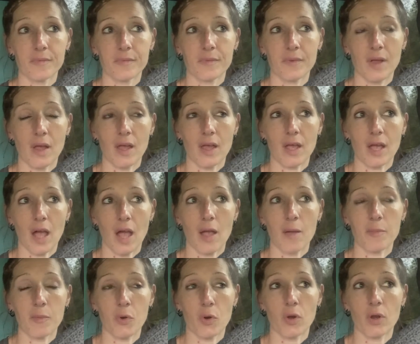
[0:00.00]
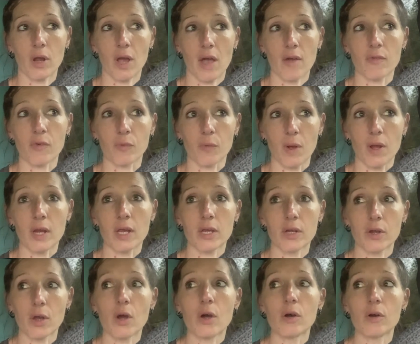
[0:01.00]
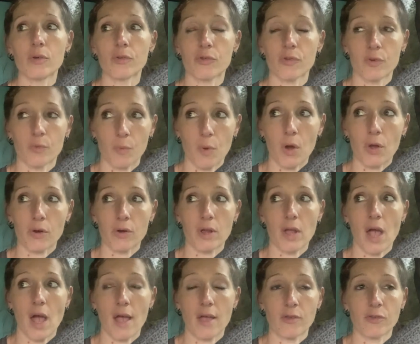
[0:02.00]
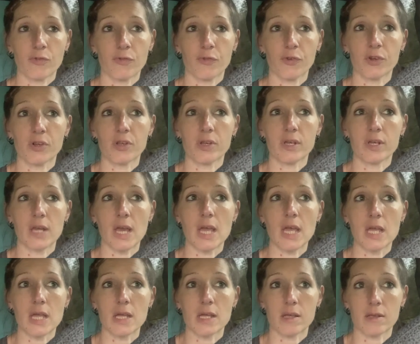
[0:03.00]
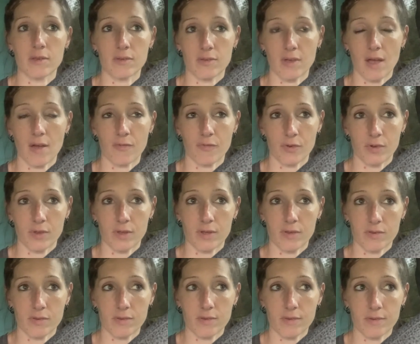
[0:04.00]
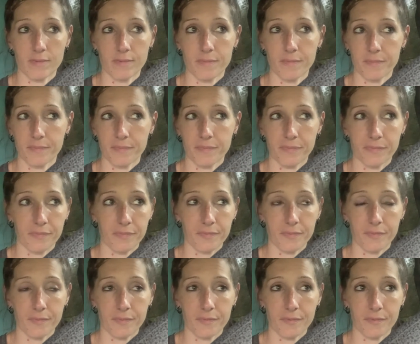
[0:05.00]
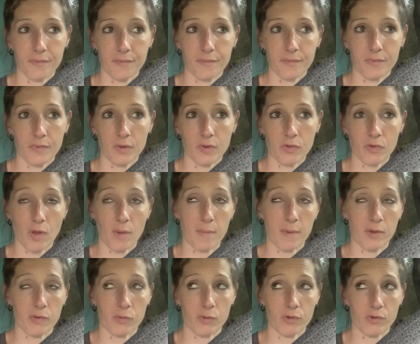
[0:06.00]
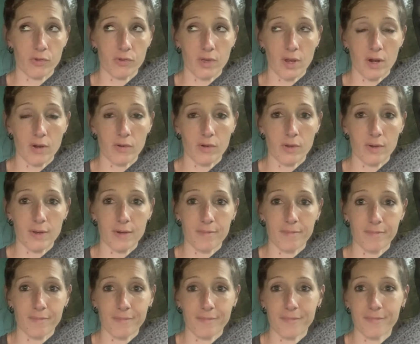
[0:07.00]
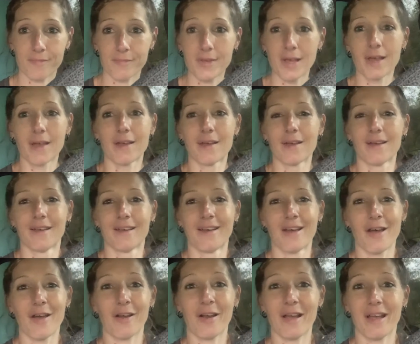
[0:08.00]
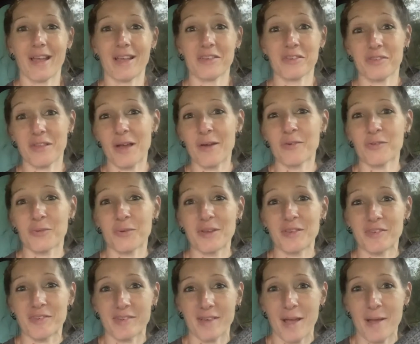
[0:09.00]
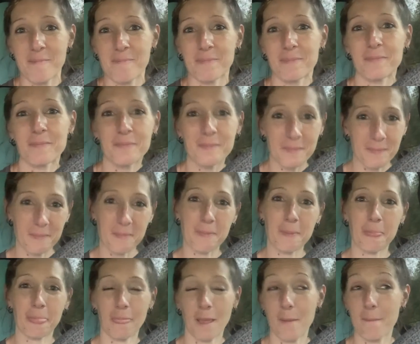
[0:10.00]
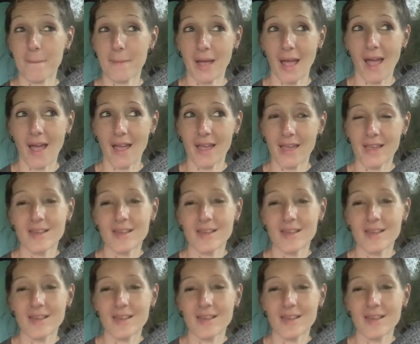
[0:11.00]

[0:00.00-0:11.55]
Like, I'm going to have a running nose and watery eyes for days after this. So I might as well just get out and do it. Alright, so that was a waste of time. Hi.